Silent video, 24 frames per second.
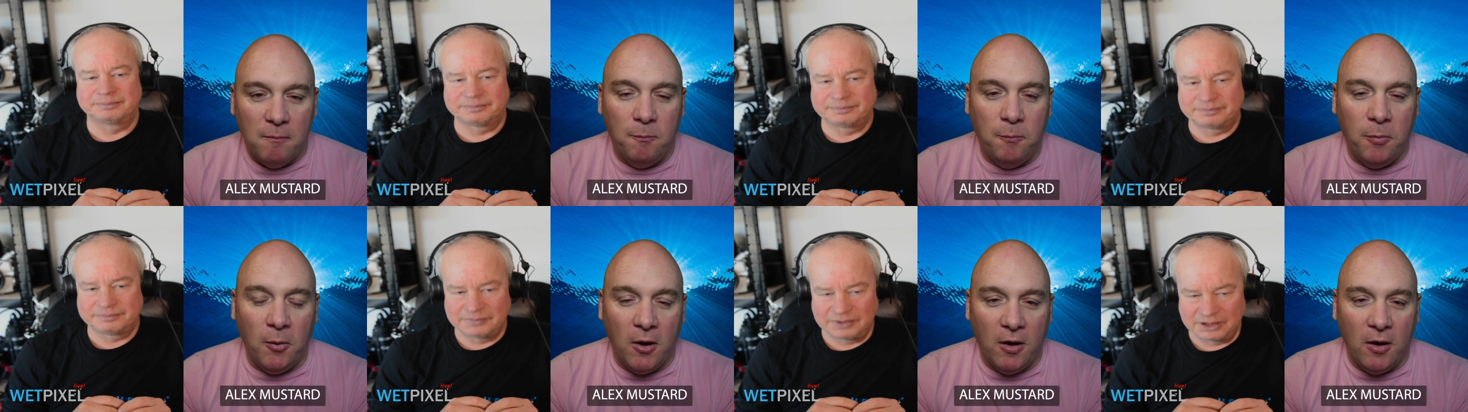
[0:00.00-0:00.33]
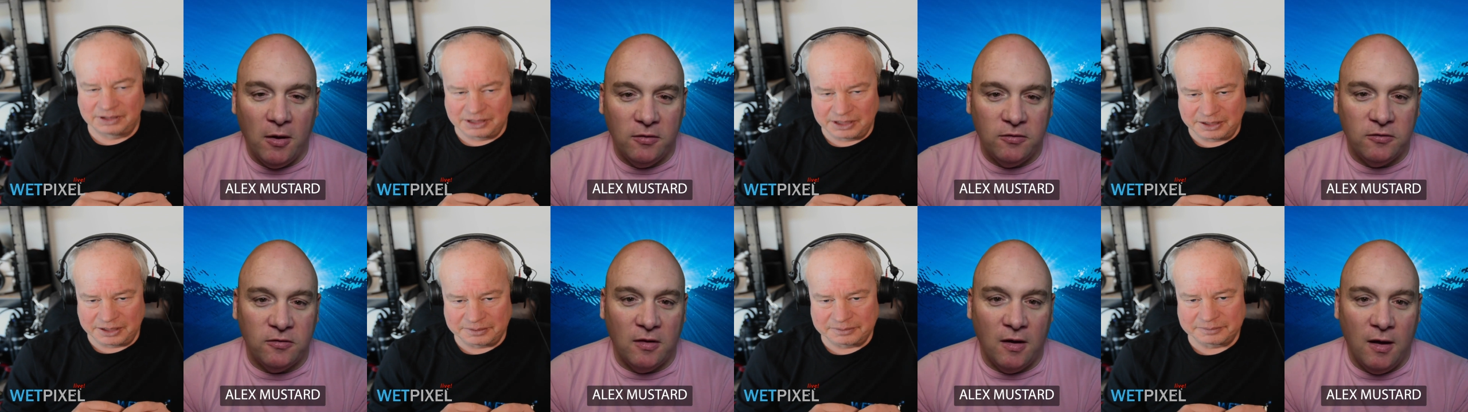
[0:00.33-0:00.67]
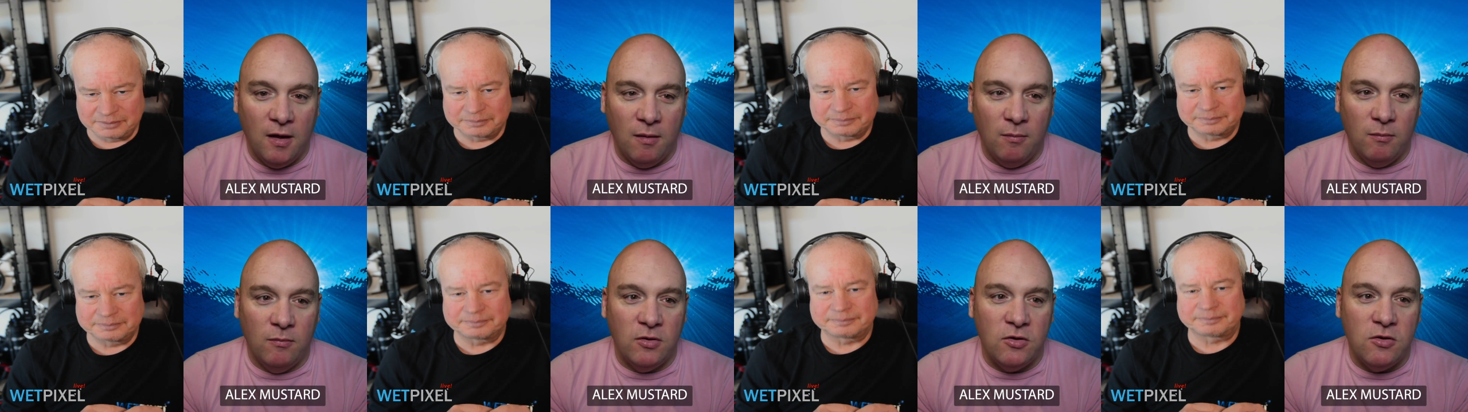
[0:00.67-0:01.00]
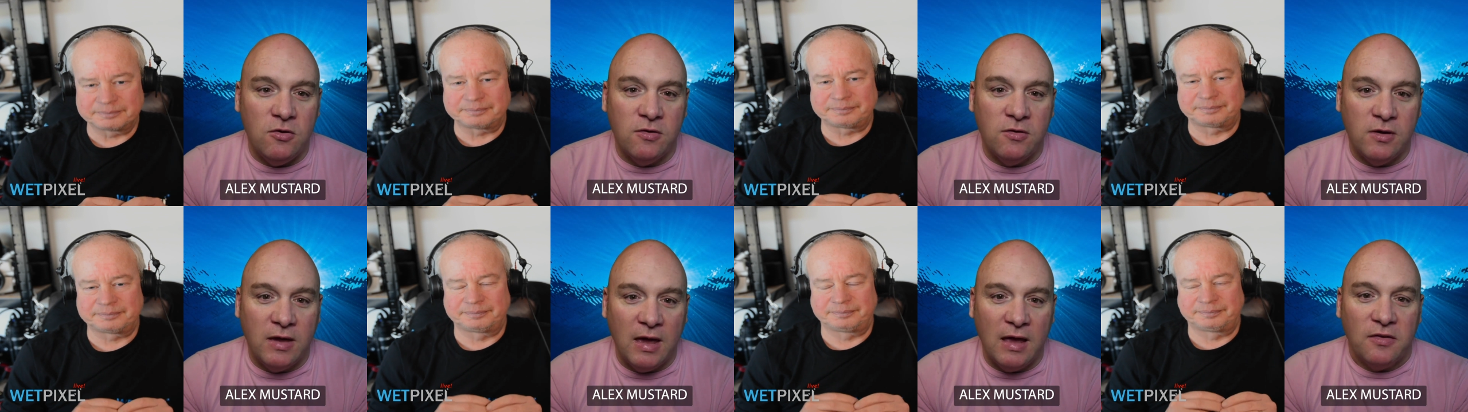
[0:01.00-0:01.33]
Speaker 1: But you
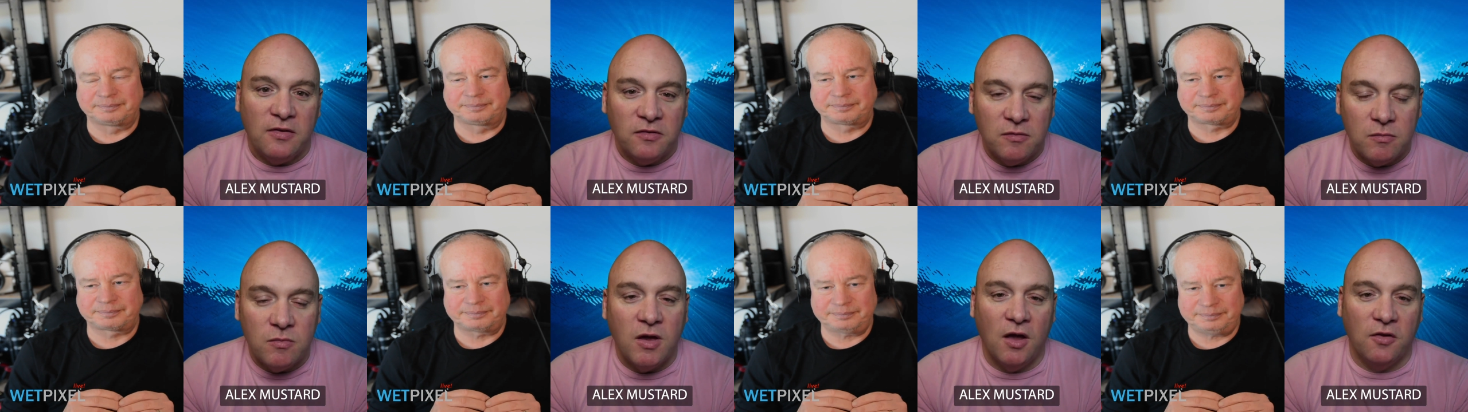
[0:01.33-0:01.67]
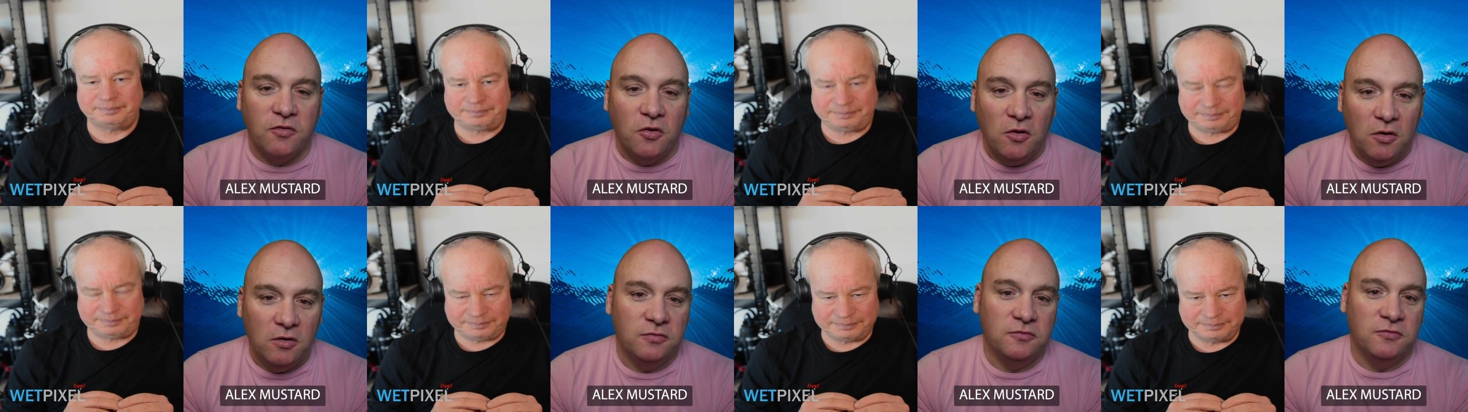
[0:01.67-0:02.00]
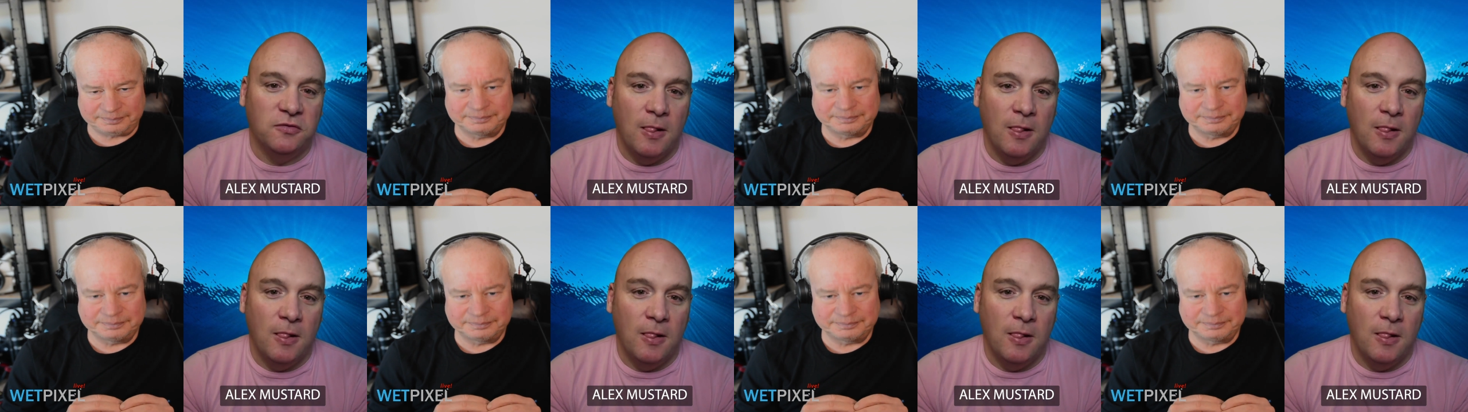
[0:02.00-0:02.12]
get some cutoff.